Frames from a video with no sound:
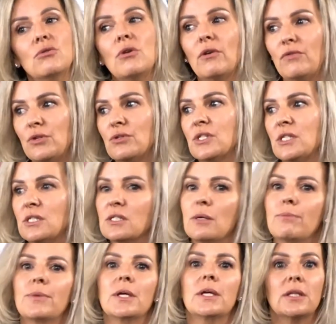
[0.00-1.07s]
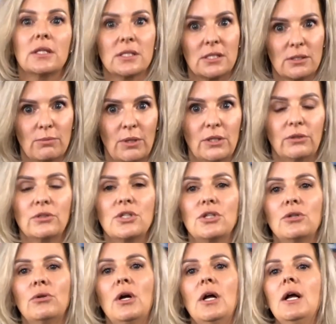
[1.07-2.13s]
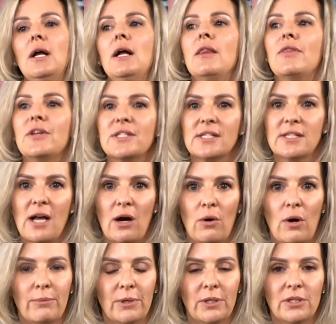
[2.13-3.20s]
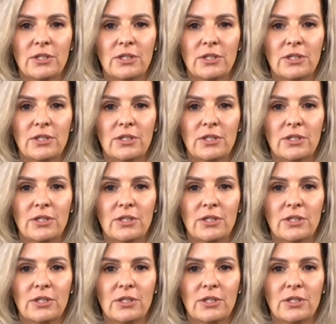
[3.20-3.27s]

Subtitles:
If you see something, this is what you'll do. This is how I'm going to